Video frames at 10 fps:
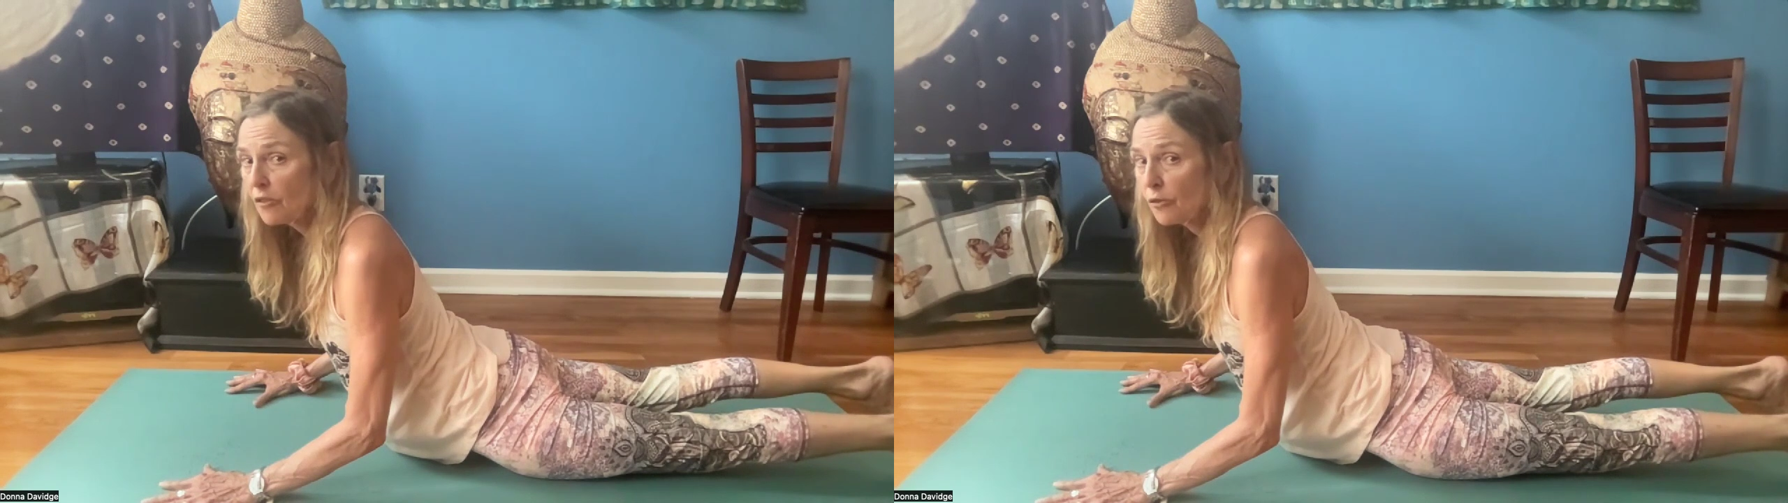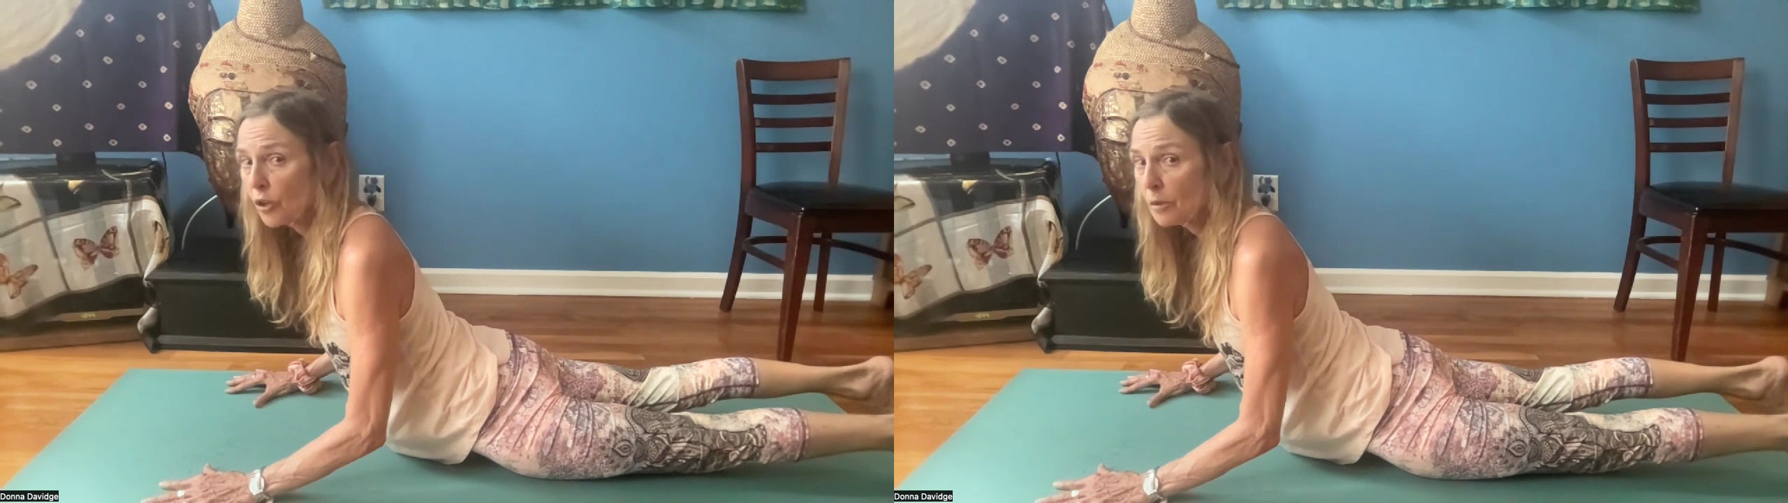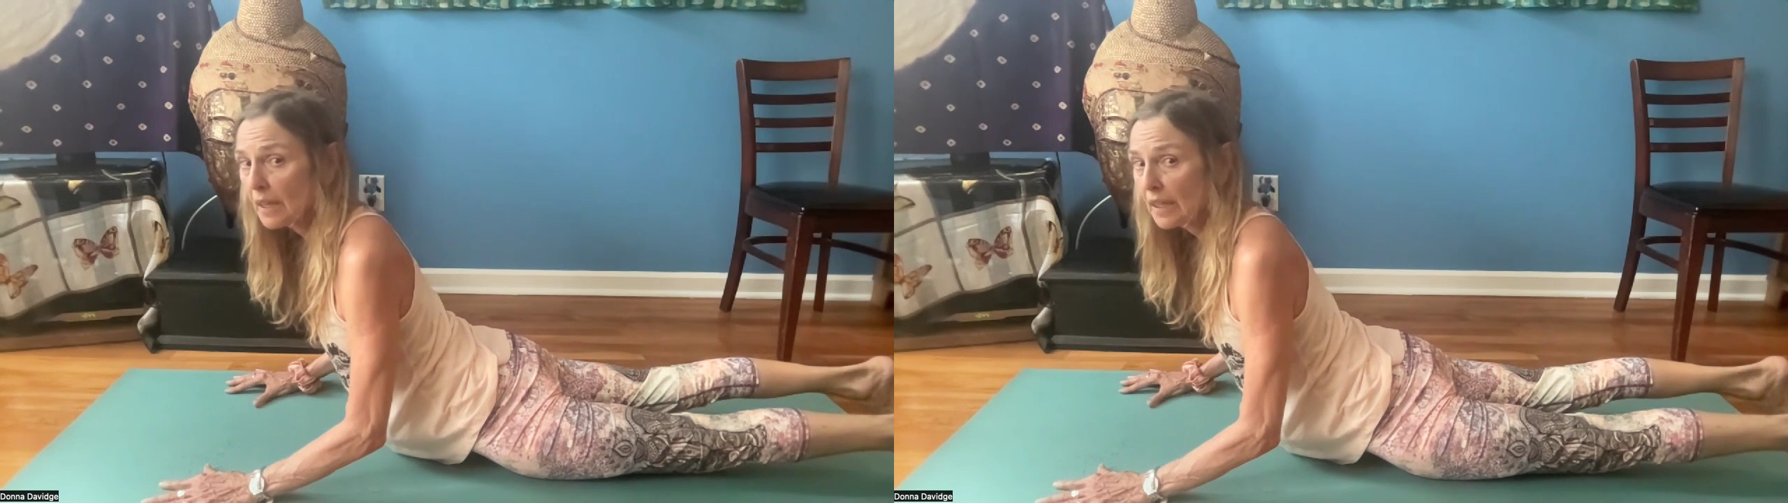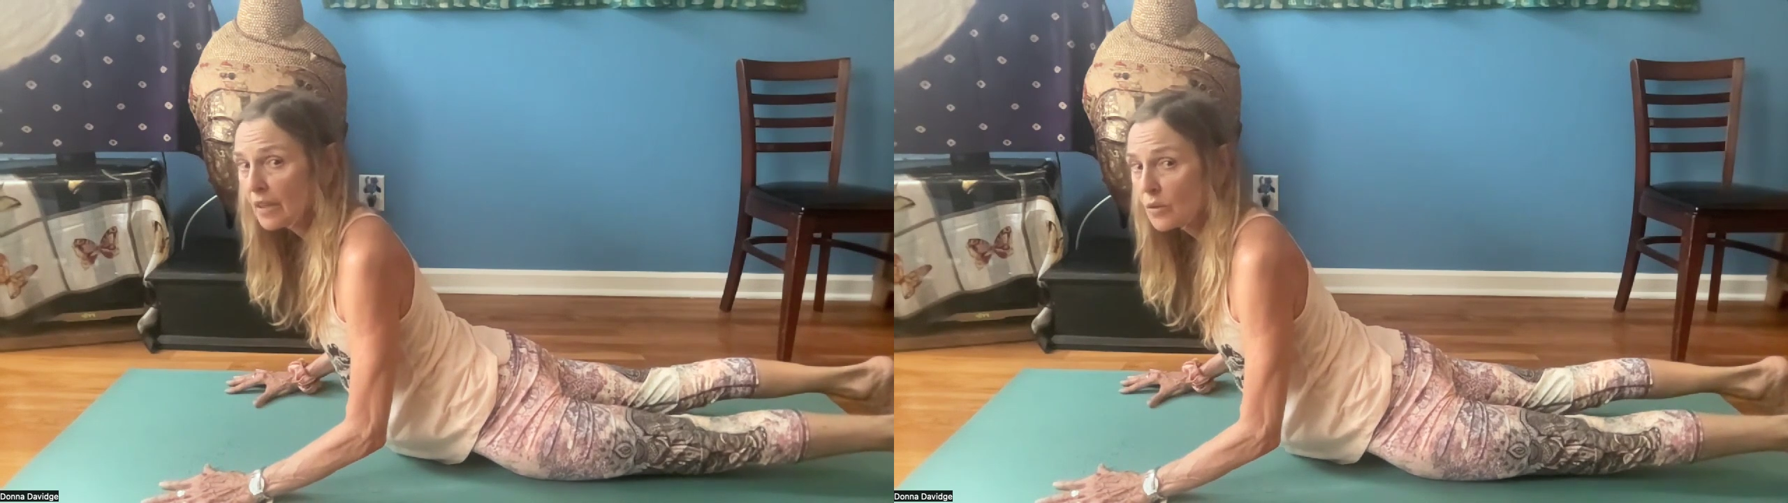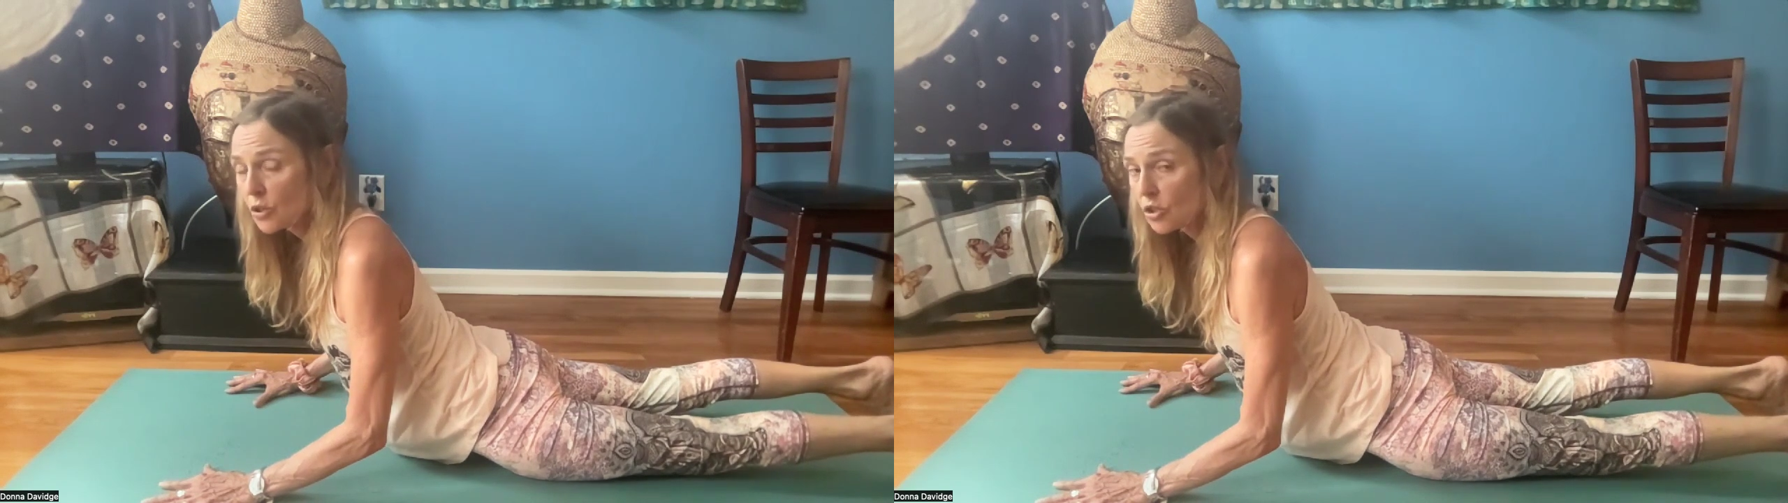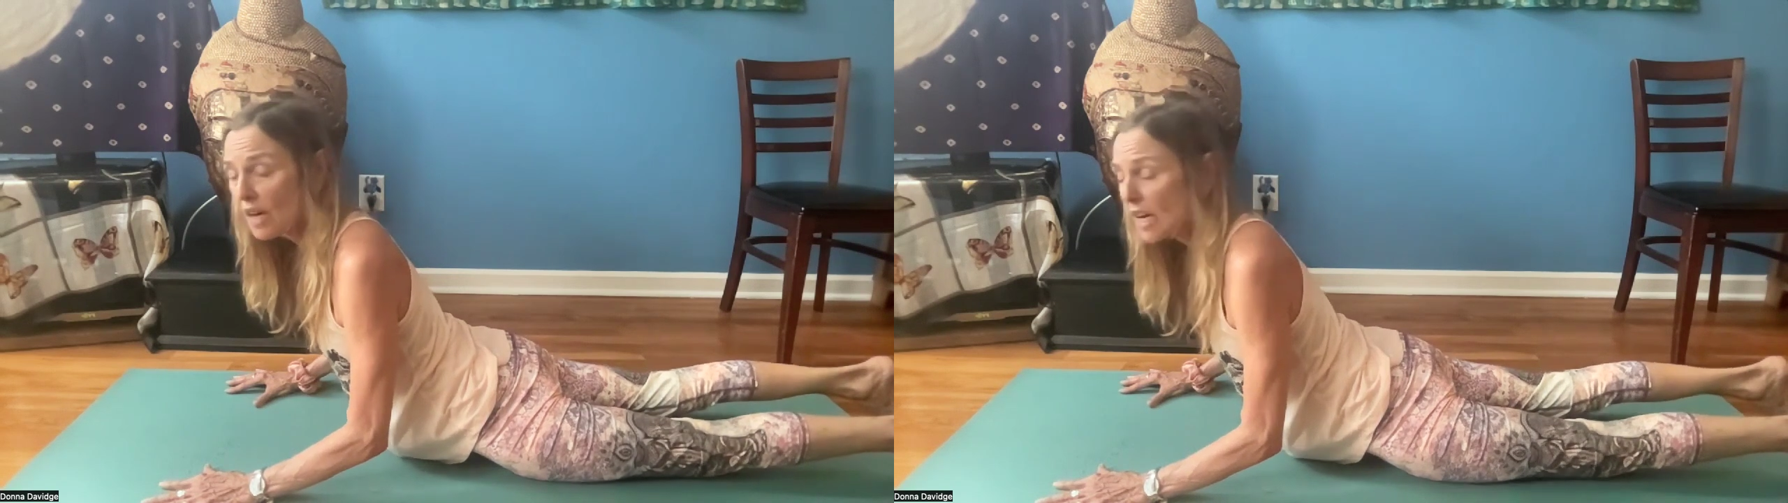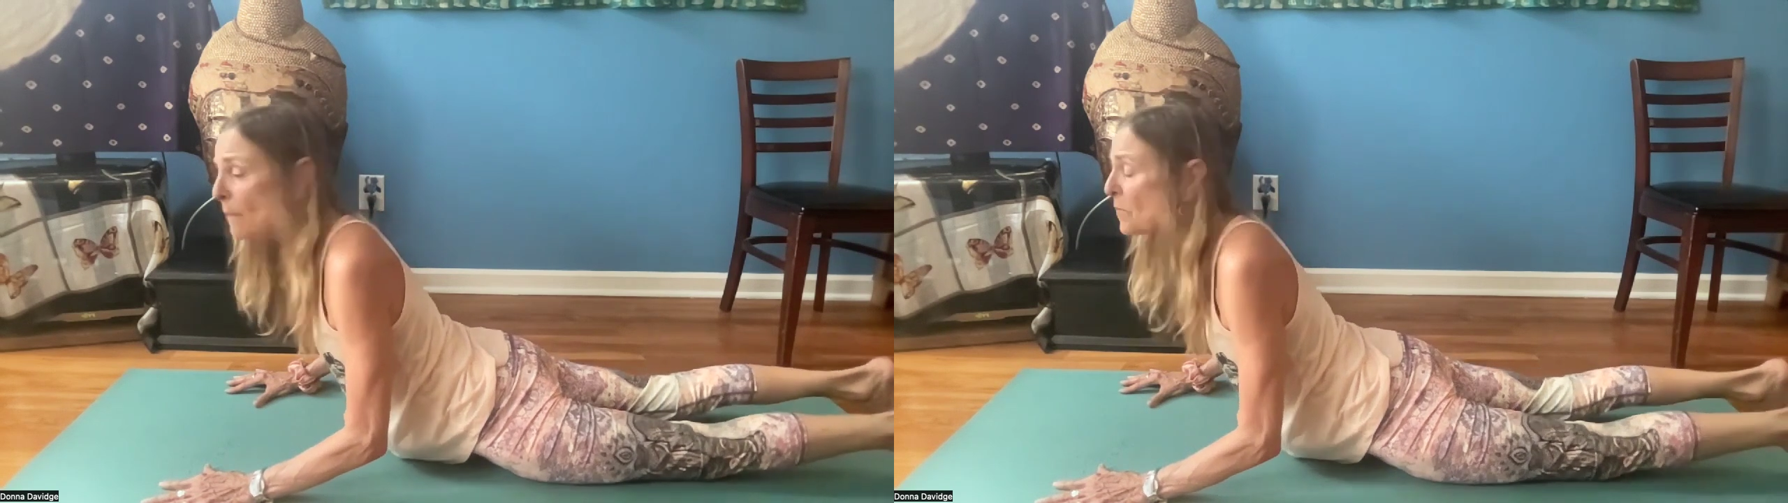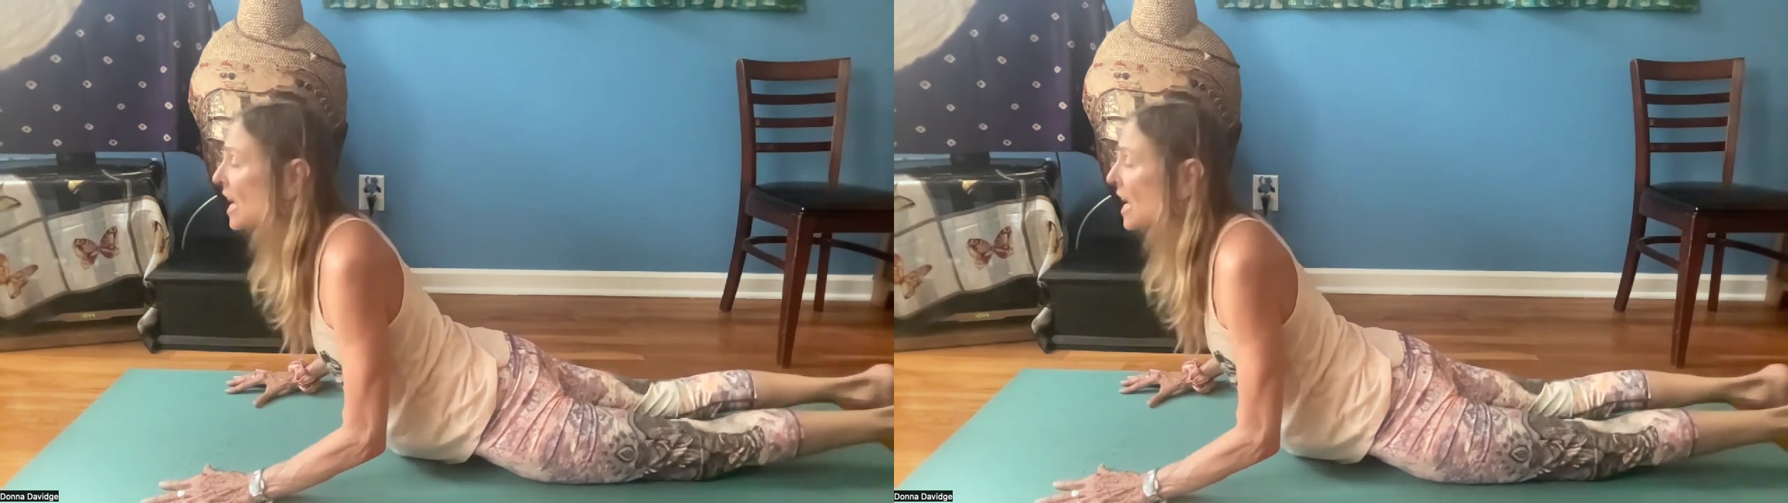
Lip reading: the floor and my legs are straight.